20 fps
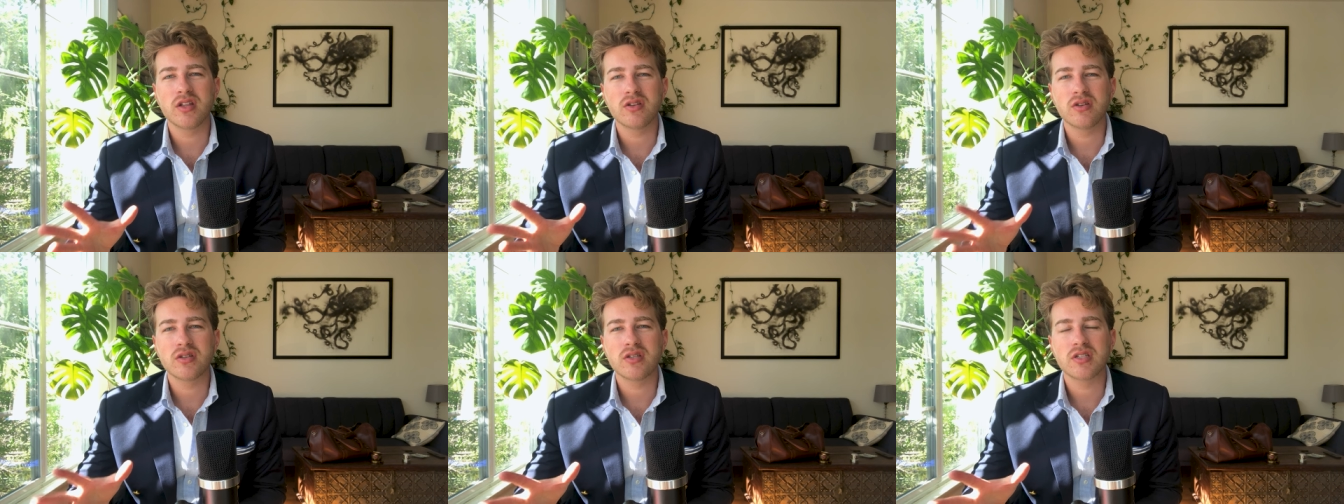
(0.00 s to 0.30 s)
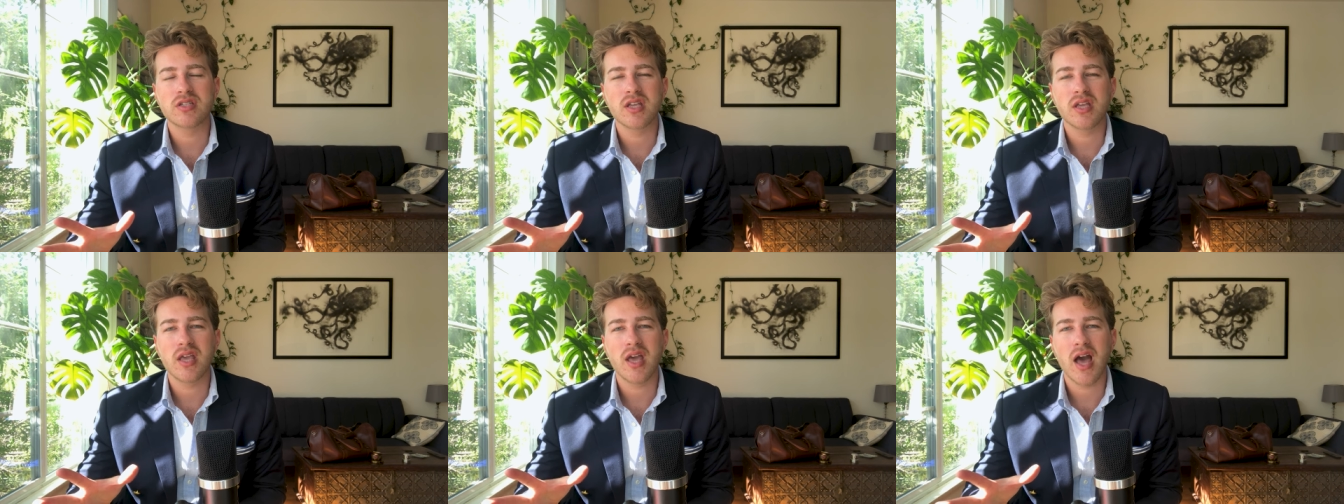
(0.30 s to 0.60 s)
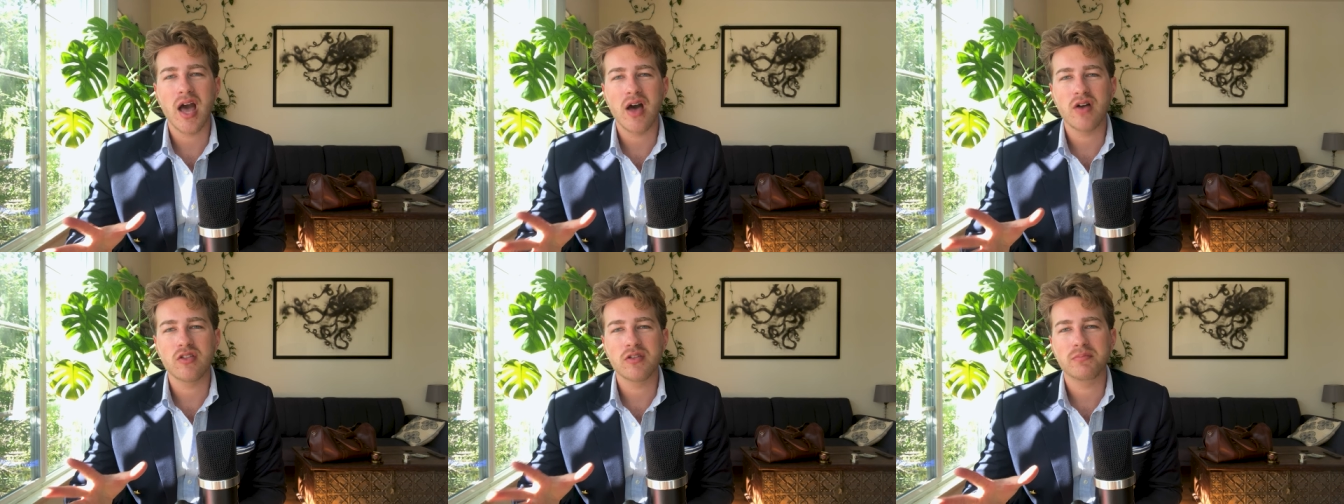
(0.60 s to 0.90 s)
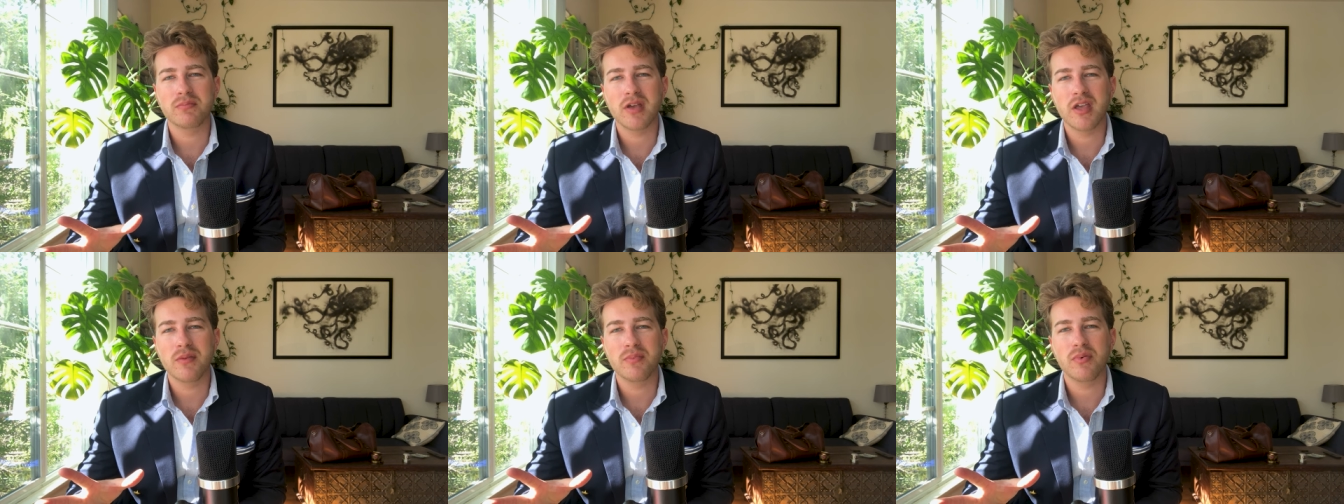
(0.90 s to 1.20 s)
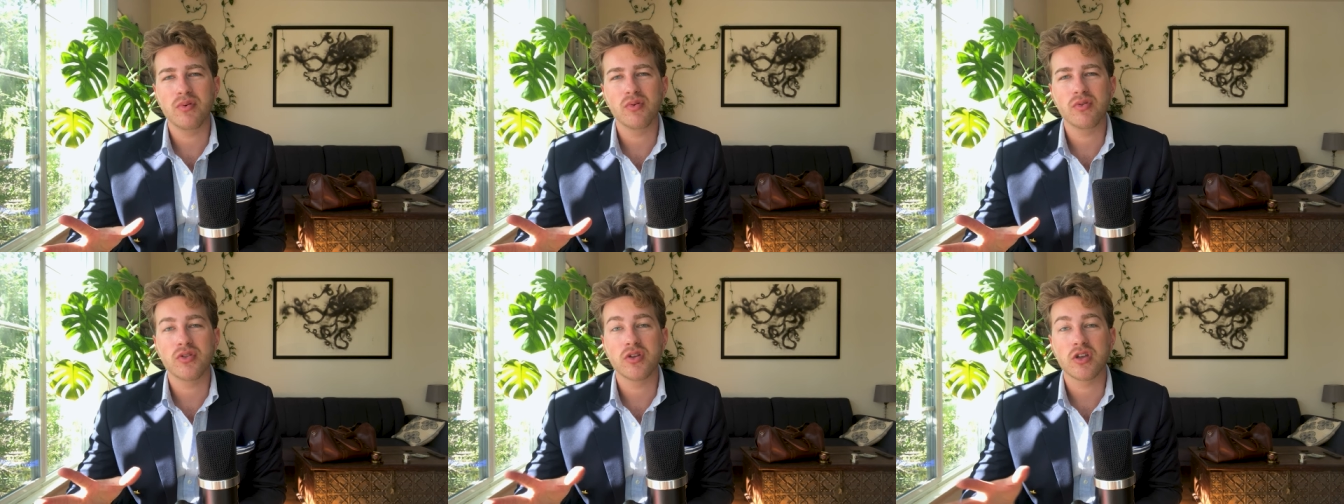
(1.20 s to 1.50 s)
you see how the
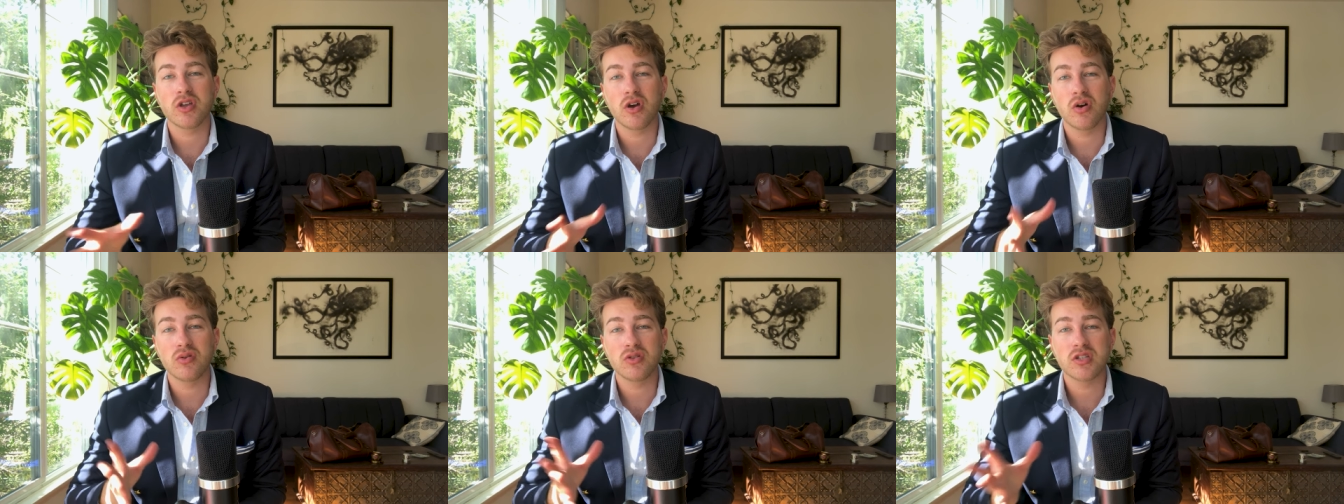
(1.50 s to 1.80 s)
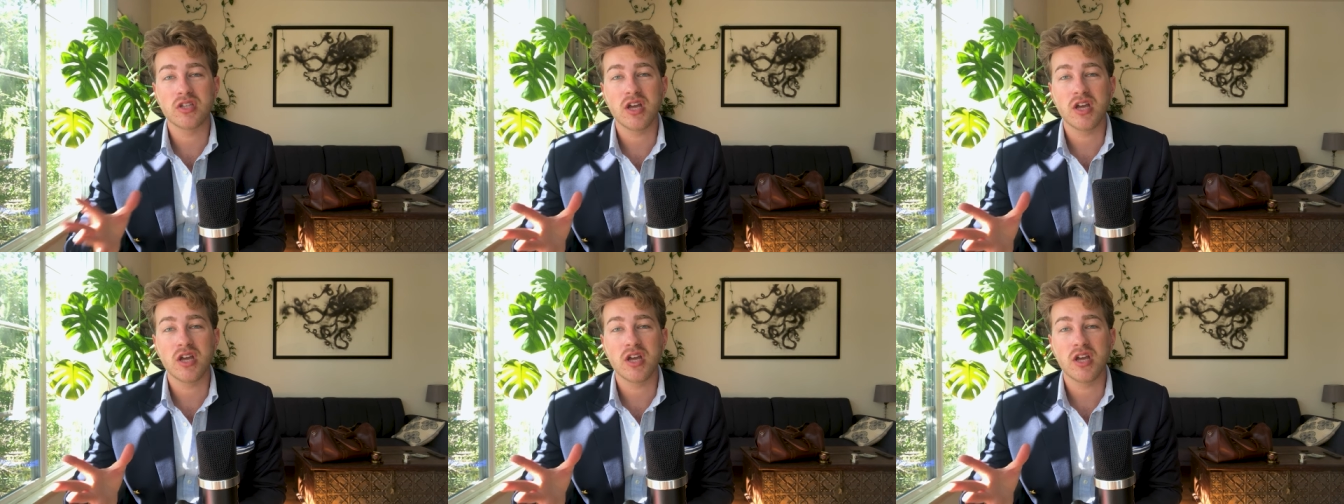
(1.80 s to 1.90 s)
people that go to